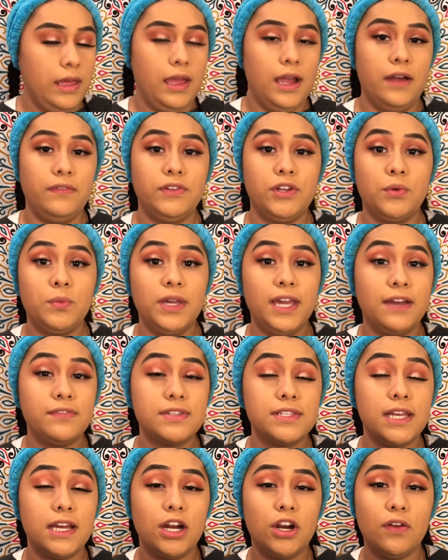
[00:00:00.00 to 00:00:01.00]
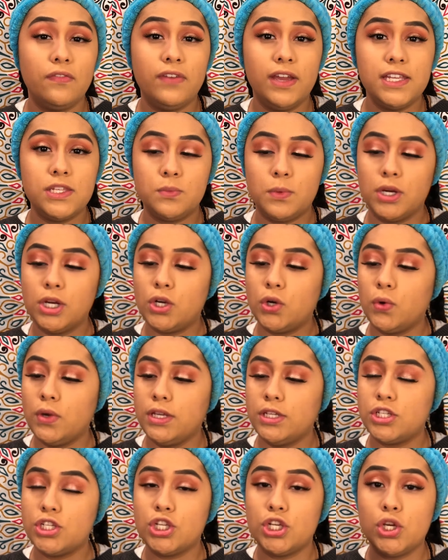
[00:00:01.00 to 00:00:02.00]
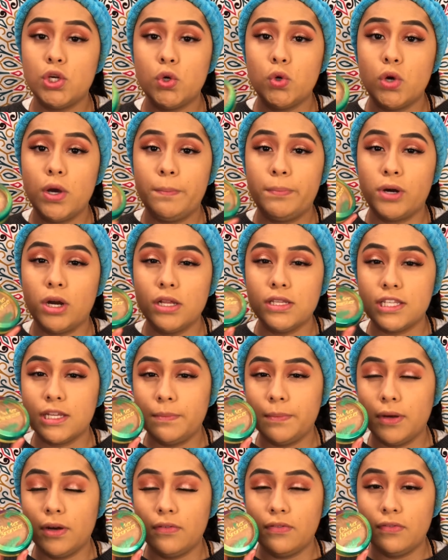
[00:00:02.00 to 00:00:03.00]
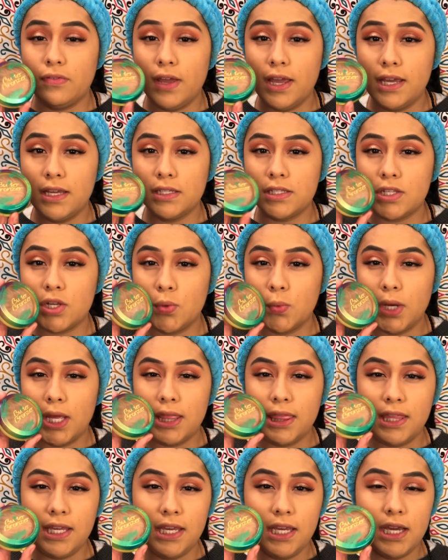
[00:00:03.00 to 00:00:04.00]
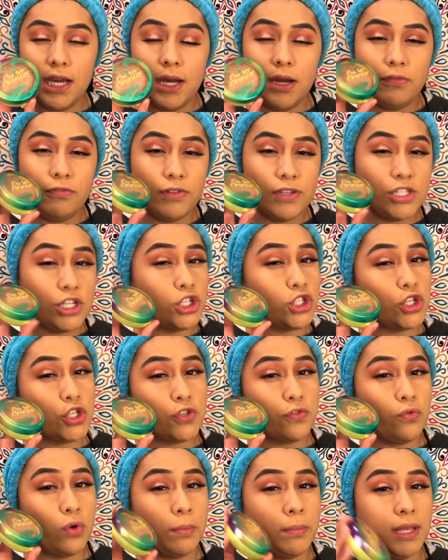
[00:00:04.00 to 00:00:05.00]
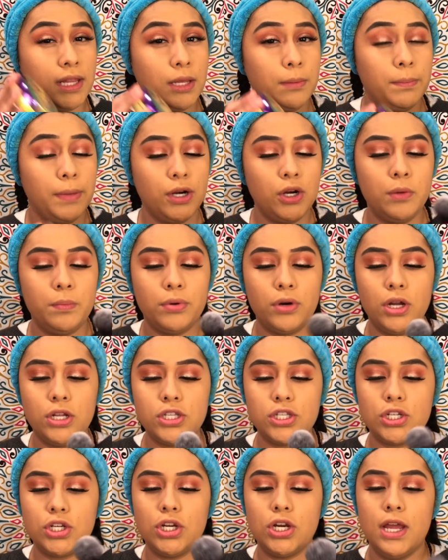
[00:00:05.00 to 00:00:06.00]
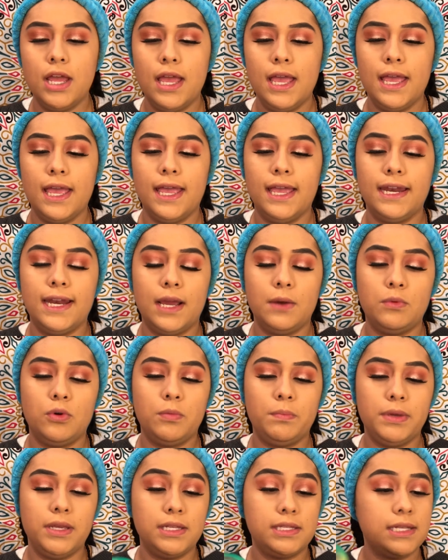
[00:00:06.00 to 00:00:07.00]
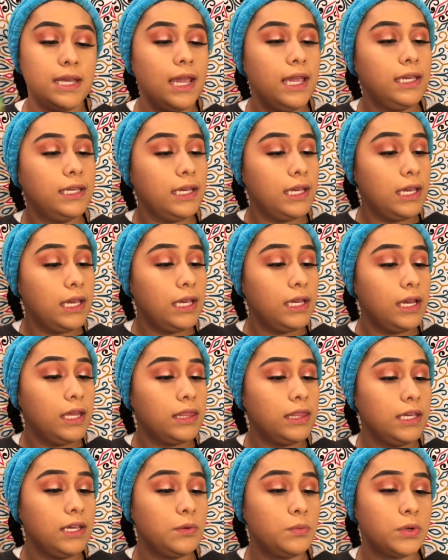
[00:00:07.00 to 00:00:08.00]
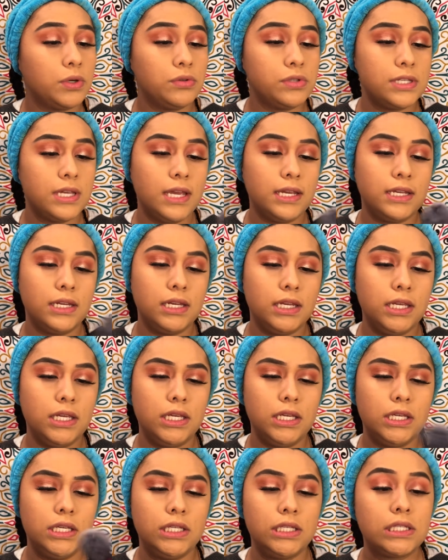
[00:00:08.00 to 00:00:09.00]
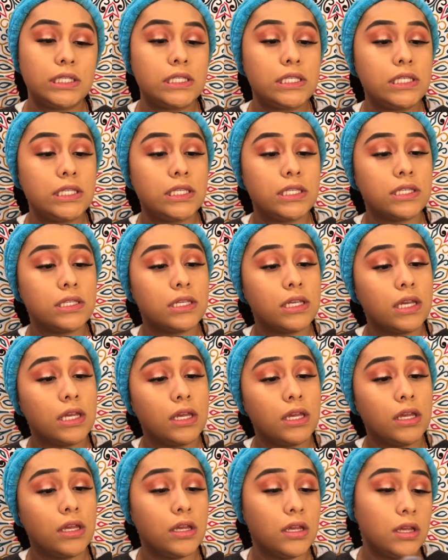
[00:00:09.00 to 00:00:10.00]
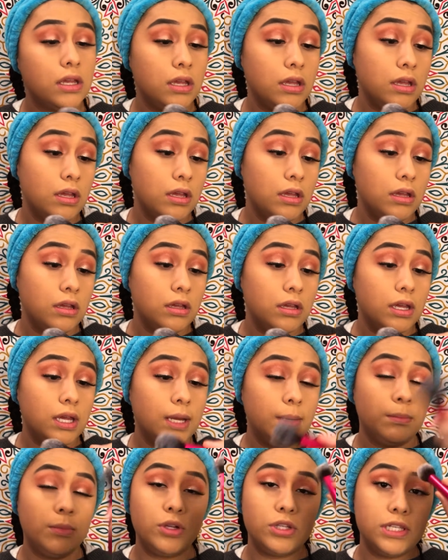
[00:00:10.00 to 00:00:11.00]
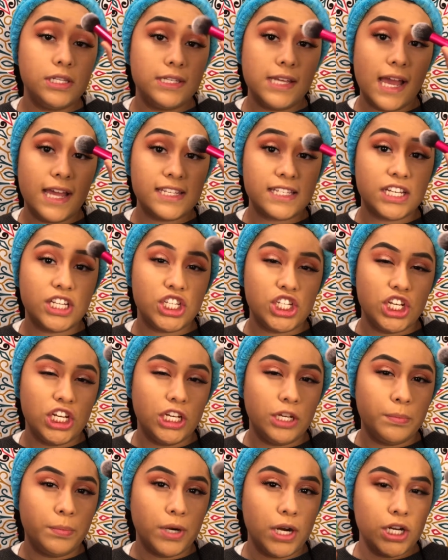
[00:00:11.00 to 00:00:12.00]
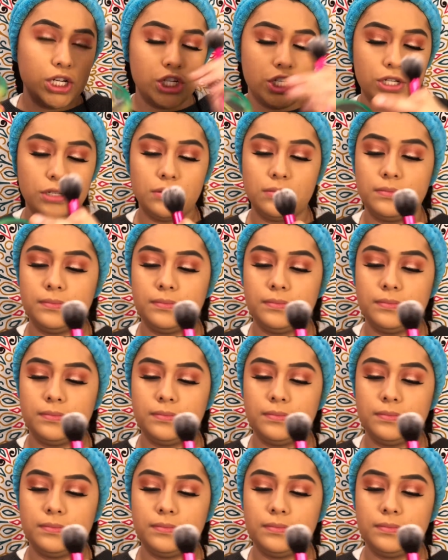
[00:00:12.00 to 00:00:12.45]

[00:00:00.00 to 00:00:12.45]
After we have set our face, we are going to bronze up our face with the Physicians Formula Butter Bronzer, and I will be taking the Real Techniques Multitask Cheek Brush.